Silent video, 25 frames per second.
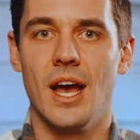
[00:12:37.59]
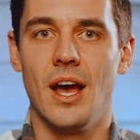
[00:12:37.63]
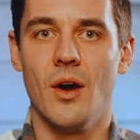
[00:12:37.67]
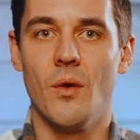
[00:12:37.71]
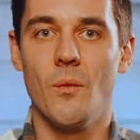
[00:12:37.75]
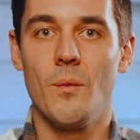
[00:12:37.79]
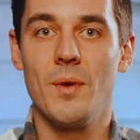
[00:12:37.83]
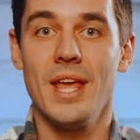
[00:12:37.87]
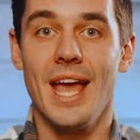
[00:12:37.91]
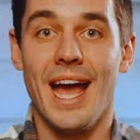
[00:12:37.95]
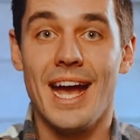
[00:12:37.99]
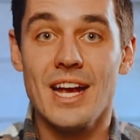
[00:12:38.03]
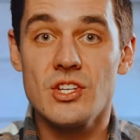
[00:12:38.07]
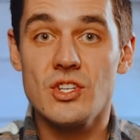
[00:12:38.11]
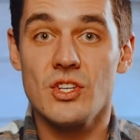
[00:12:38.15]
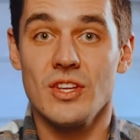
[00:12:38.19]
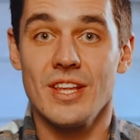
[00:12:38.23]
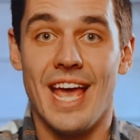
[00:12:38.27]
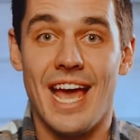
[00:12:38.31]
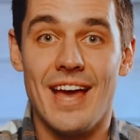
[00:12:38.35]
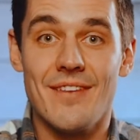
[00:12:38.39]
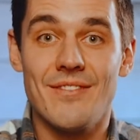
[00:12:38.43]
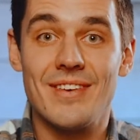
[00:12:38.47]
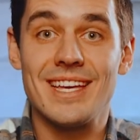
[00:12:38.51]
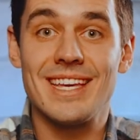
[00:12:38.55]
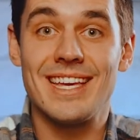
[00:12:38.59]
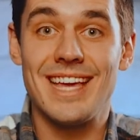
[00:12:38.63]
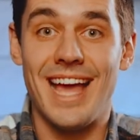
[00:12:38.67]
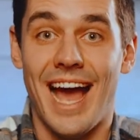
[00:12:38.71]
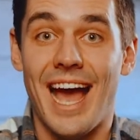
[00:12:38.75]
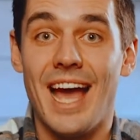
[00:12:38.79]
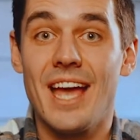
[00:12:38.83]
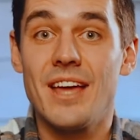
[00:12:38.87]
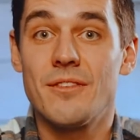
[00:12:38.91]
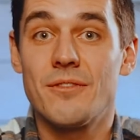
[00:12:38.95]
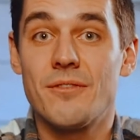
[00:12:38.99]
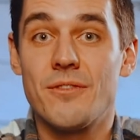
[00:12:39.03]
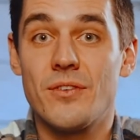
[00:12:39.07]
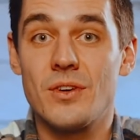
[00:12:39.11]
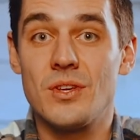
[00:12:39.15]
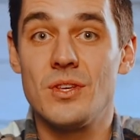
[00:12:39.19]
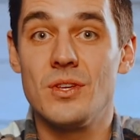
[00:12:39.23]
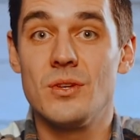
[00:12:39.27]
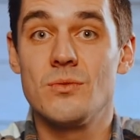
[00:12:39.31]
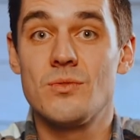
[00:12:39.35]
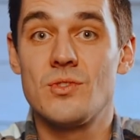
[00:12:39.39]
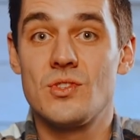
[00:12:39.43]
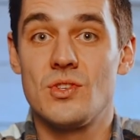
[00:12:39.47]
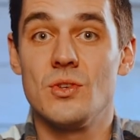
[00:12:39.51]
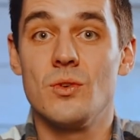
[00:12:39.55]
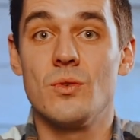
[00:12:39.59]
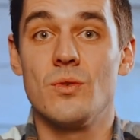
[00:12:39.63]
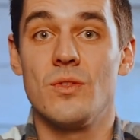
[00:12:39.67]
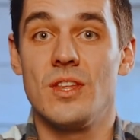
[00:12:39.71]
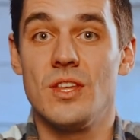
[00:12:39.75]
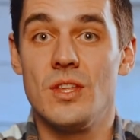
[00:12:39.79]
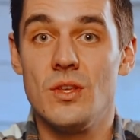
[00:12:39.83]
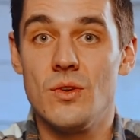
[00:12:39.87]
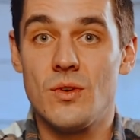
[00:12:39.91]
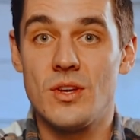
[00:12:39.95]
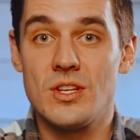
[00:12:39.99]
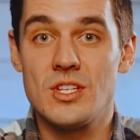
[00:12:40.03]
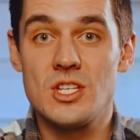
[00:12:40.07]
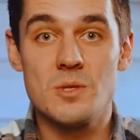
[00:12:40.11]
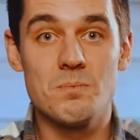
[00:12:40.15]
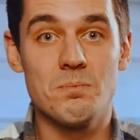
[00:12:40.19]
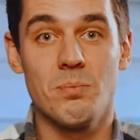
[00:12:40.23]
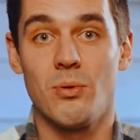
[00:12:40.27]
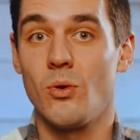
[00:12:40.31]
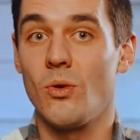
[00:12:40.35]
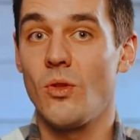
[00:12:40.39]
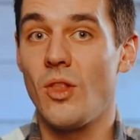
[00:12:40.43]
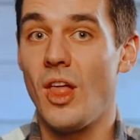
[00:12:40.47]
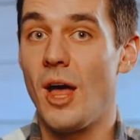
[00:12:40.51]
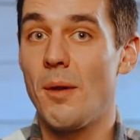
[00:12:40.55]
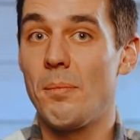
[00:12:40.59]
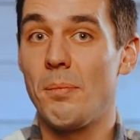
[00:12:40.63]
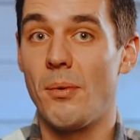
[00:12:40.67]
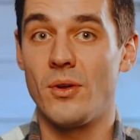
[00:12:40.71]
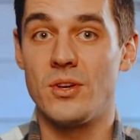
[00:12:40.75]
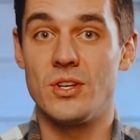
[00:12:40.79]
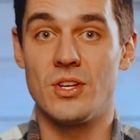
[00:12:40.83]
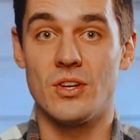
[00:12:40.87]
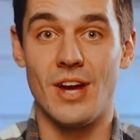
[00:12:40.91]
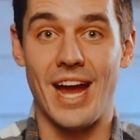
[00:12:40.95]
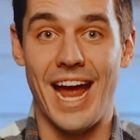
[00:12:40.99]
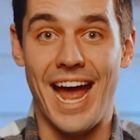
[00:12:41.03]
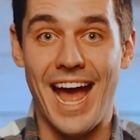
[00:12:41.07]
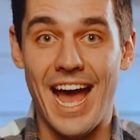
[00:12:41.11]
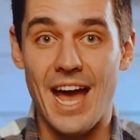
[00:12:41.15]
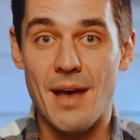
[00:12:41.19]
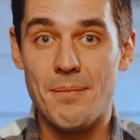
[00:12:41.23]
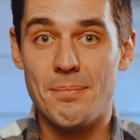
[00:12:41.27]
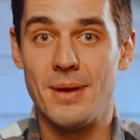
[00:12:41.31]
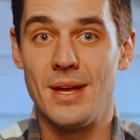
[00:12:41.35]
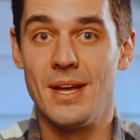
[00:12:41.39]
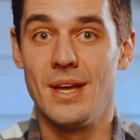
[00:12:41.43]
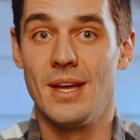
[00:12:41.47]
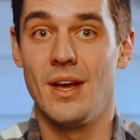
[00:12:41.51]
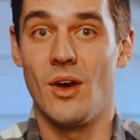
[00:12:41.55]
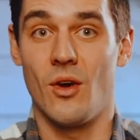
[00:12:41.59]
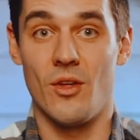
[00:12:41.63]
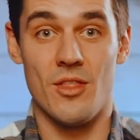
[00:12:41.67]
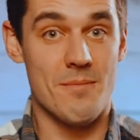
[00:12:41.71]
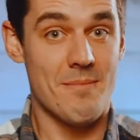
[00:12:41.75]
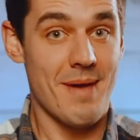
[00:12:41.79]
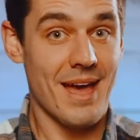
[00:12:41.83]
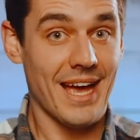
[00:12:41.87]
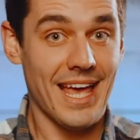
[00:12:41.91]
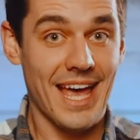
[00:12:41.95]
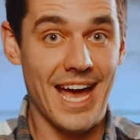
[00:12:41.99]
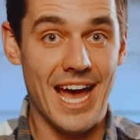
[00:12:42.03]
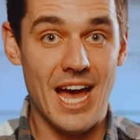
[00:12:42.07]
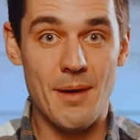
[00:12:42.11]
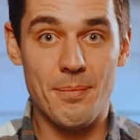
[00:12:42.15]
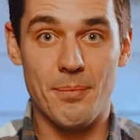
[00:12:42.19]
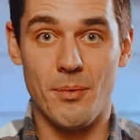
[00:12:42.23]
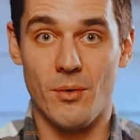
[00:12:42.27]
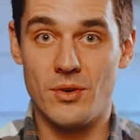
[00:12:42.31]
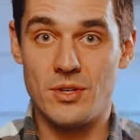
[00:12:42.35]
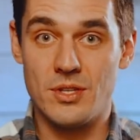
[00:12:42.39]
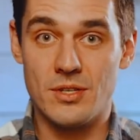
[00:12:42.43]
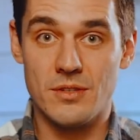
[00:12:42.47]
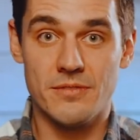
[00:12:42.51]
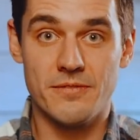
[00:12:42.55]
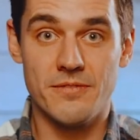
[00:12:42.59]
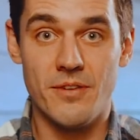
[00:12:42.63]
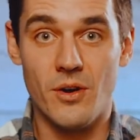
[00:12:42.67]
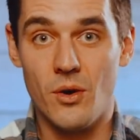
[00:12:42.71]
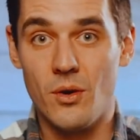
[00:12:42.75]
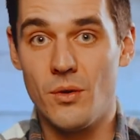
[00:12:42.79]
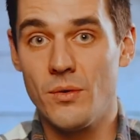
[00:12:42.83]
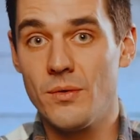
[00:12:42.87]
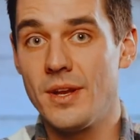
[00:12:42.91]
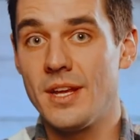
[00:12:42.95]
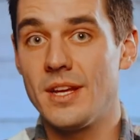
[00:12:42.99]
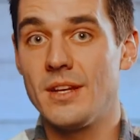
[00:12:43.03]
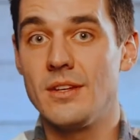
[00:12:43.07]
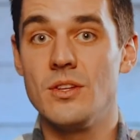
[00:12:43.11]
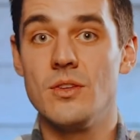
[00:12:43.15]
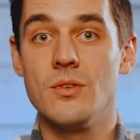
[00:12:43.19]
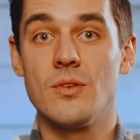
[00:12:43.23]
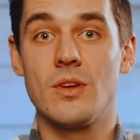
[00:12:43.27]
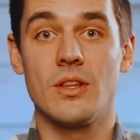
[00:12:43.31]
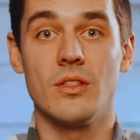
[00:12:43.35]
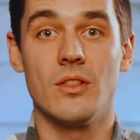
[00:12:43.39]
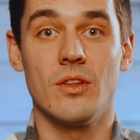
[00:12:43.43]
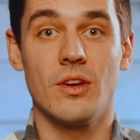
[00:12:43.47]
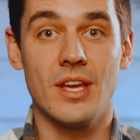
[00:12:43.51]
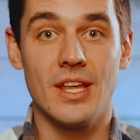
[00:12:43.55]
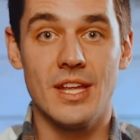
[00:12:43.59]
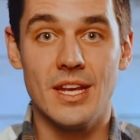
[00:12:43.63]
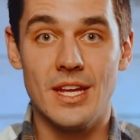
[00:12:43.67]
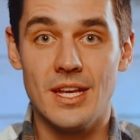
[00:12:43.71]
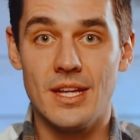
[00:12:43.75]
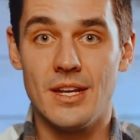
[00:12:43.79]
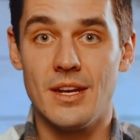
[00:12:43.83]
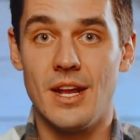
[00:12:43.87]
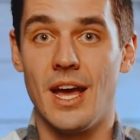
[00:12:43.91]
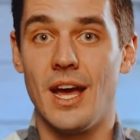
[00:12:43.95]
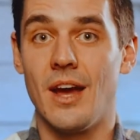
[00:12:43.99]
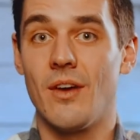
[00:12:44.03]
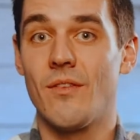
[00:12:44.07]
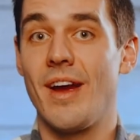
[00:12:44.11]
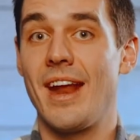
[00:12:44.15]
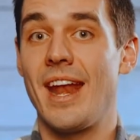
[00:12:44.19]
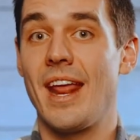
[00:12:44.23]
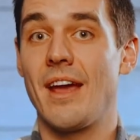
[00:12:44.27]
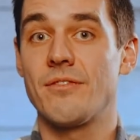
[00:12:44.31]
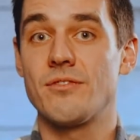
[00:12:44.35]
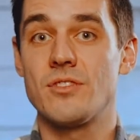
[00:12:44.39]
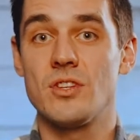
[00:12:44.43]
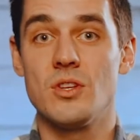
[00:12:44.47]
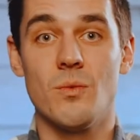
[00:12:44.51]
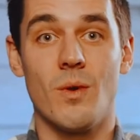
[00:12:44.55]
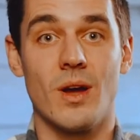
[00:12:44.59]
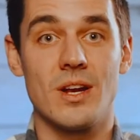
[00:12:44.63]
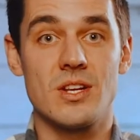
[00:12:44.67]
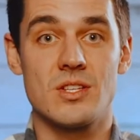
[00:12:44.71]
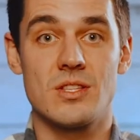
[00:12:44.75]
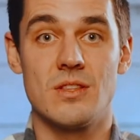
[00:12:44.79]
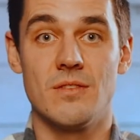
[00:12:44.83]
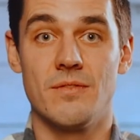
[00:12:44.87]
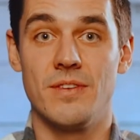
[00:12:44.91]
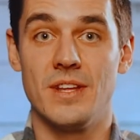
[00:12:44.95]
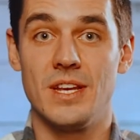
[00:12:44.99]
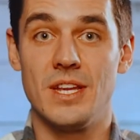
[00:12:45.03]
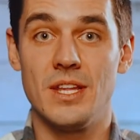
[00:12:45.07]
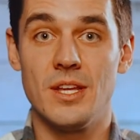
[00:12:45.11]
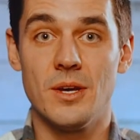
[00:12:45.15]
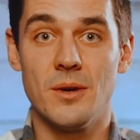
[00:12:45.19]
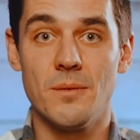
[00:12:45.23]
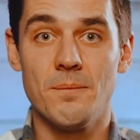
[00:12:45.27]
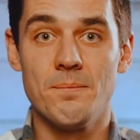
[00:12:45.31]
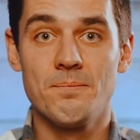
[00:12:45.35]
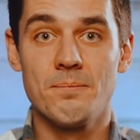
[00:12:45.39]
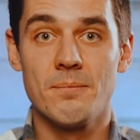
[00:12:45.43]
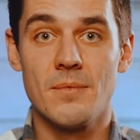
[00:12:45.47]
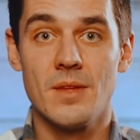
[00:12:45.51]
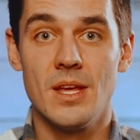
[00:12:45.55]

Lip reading: we actually have a guide for you too that you can just pull up on your app, on the Mech app, on your phone, and you can look at it right after you watch the video.